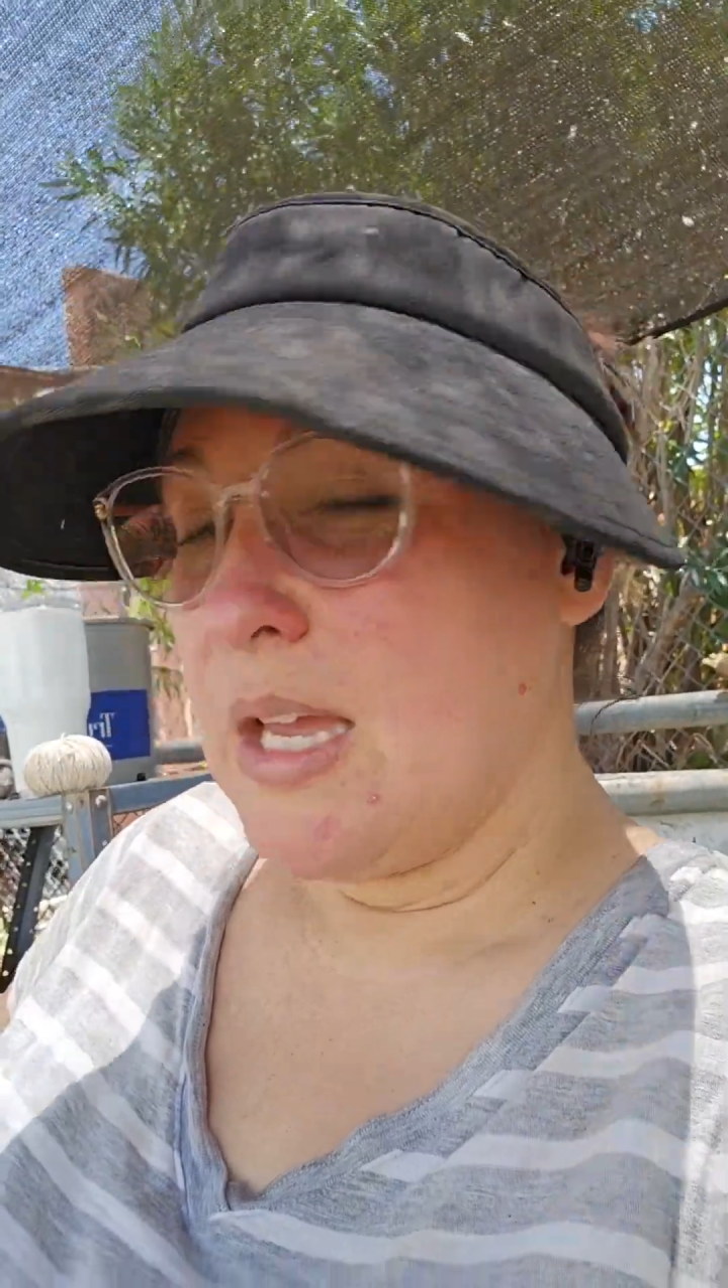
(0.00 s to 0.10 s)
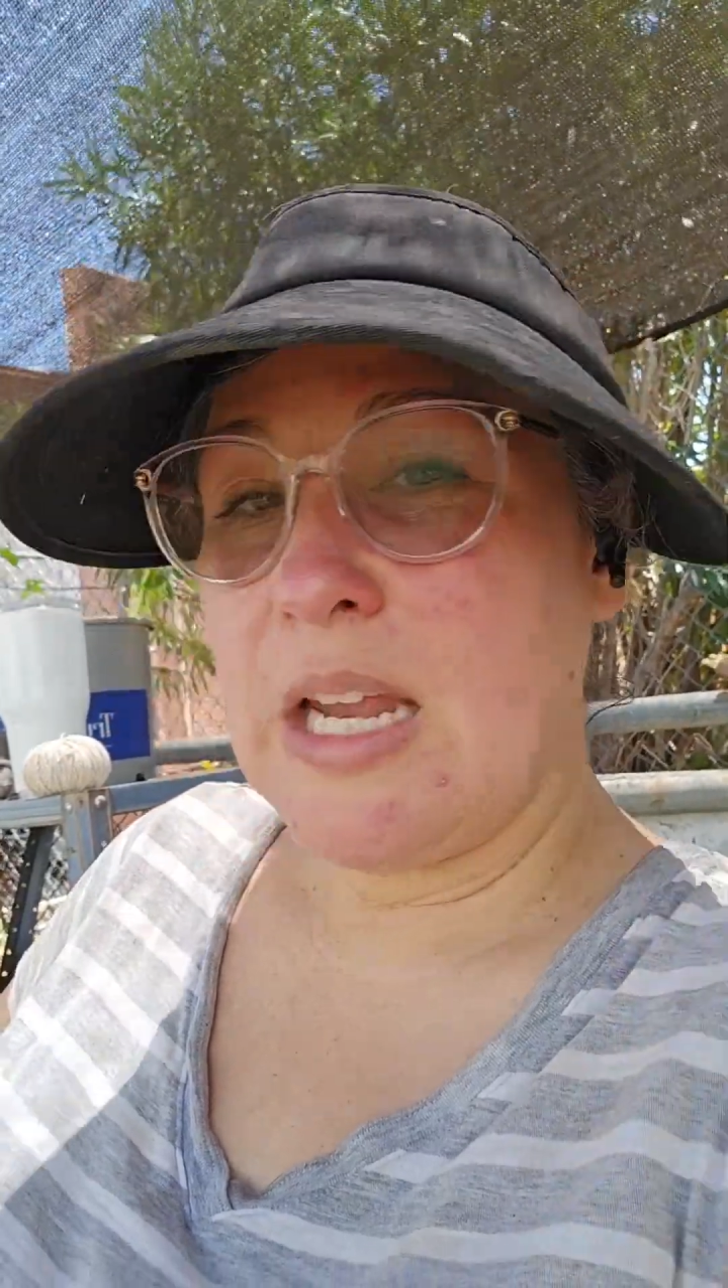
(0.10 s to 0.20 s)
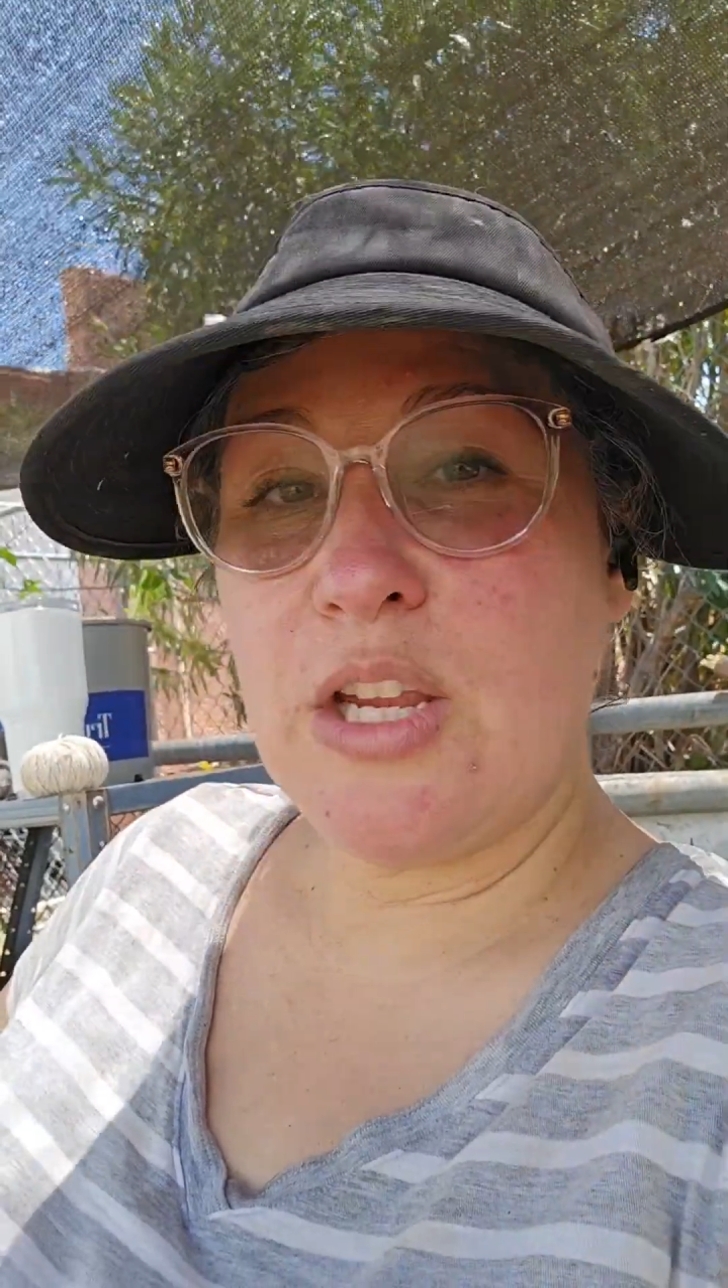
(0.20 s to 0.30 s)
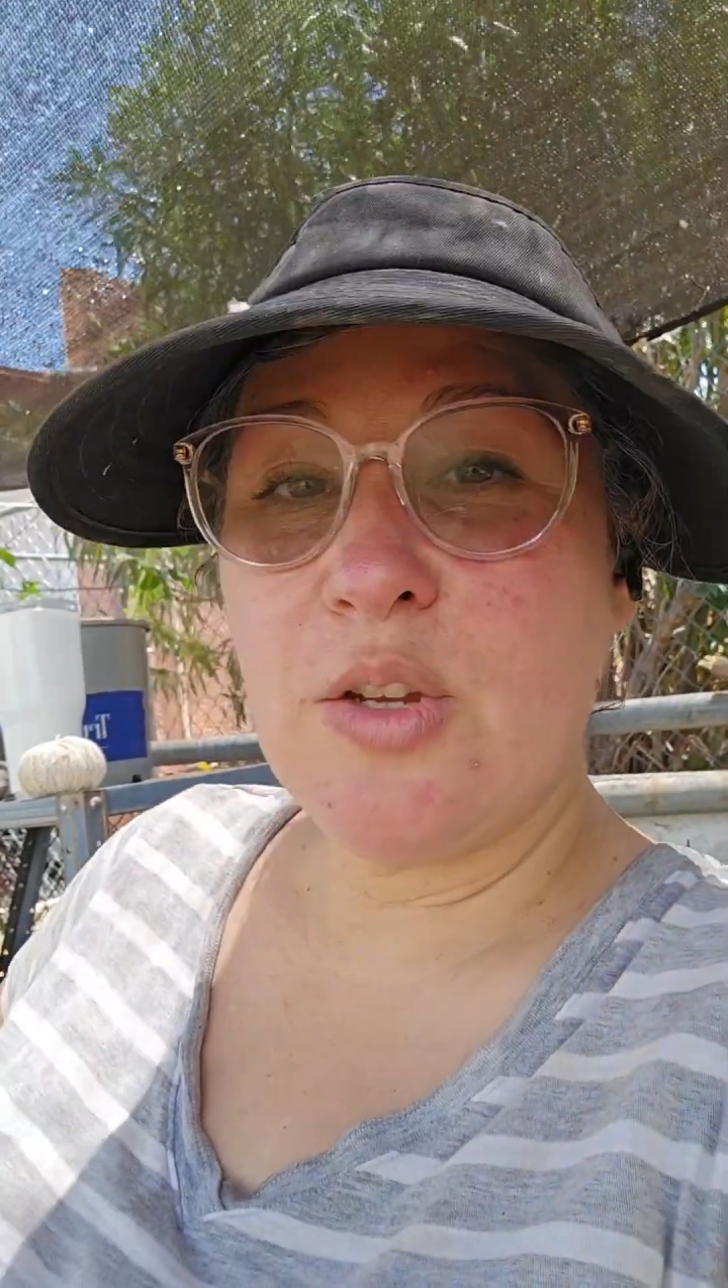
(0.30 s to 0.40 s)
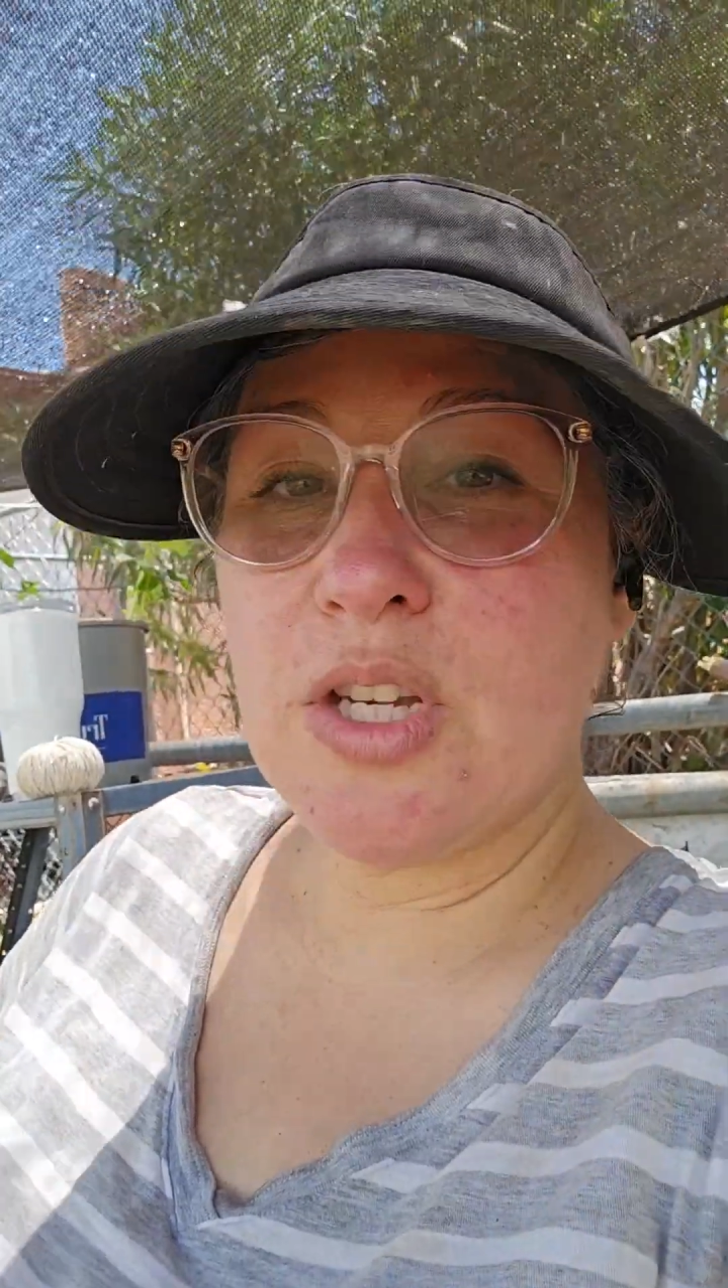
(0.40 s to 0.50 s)

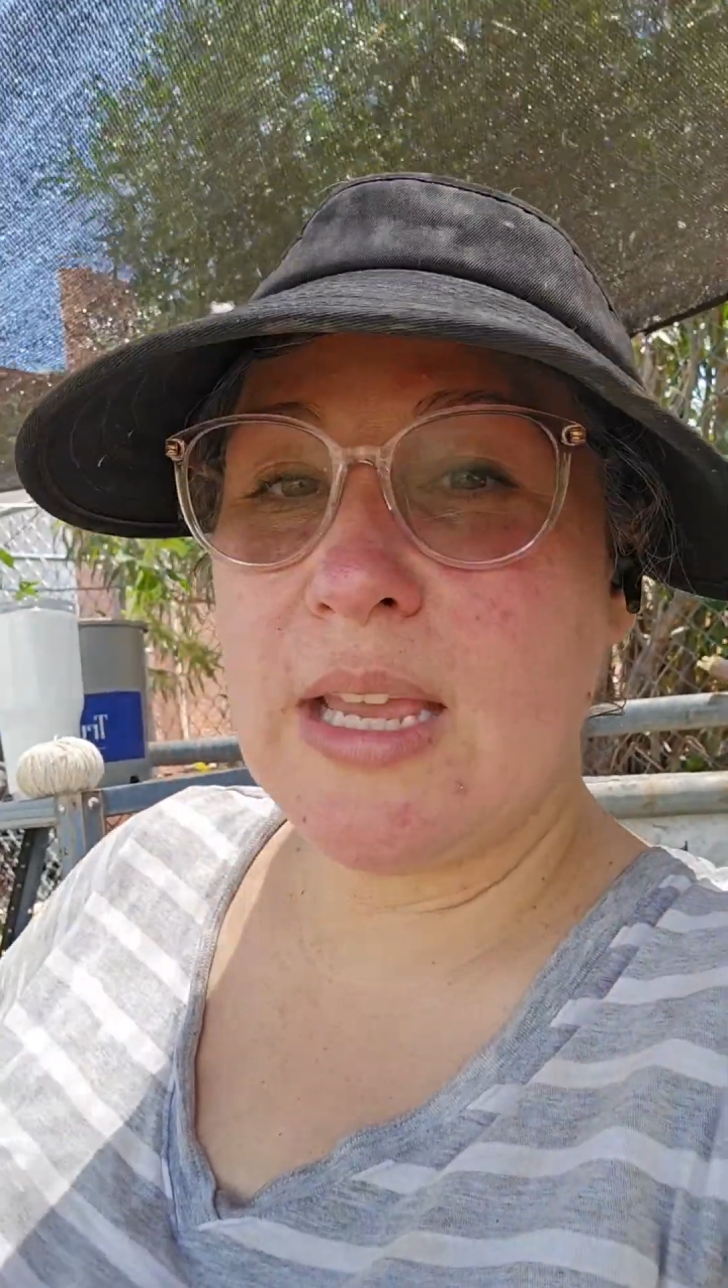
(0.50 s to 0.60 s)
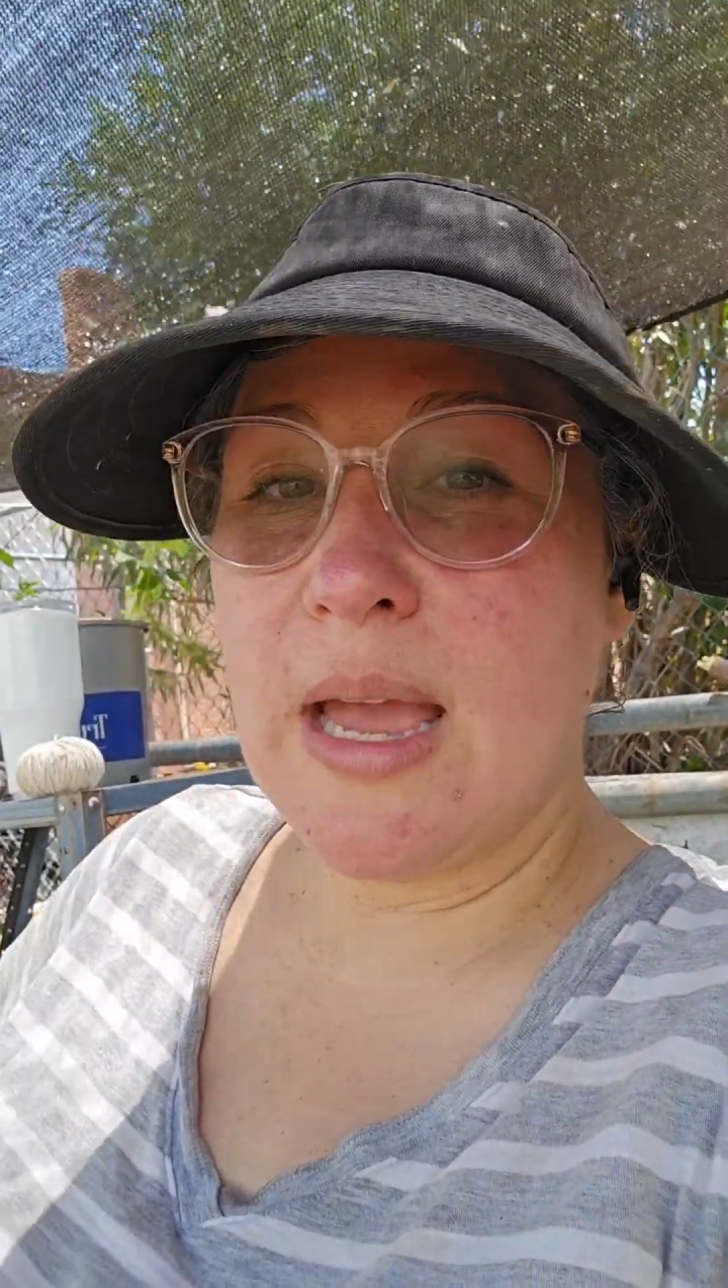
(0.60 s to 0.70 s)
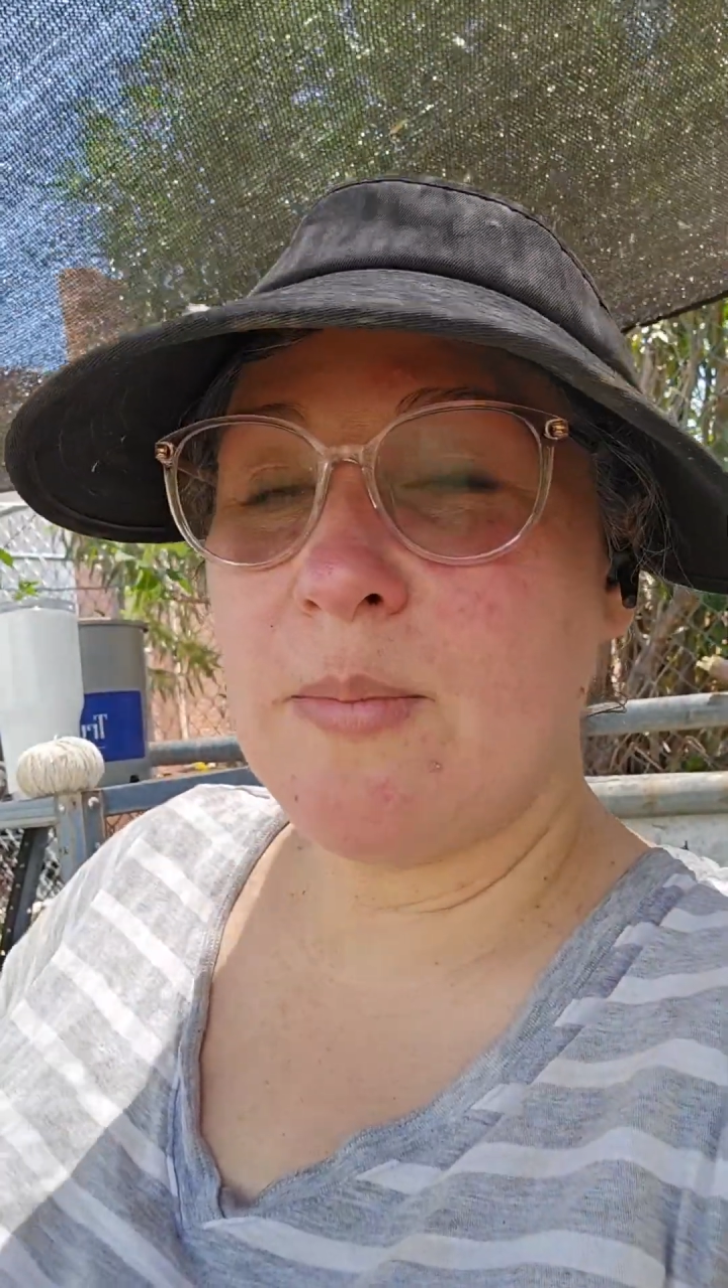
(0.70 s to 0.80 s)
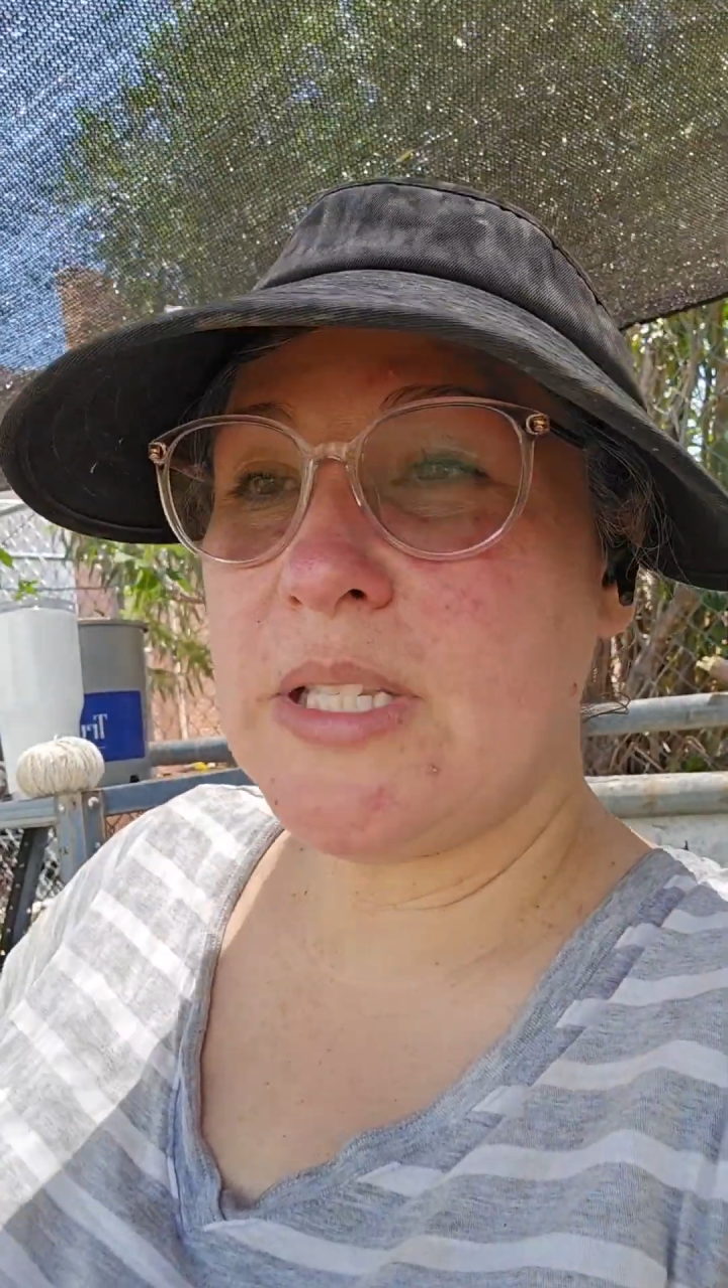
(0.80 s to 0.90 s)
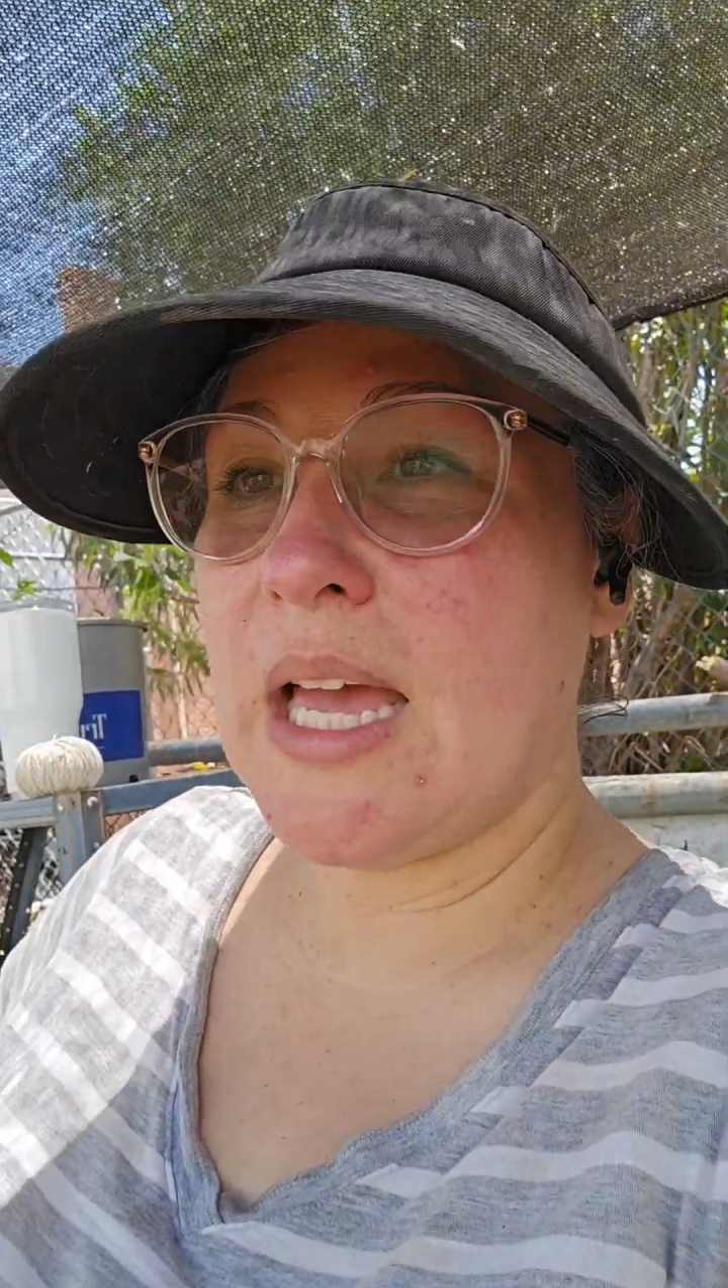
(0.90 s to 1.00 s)
And usually I'm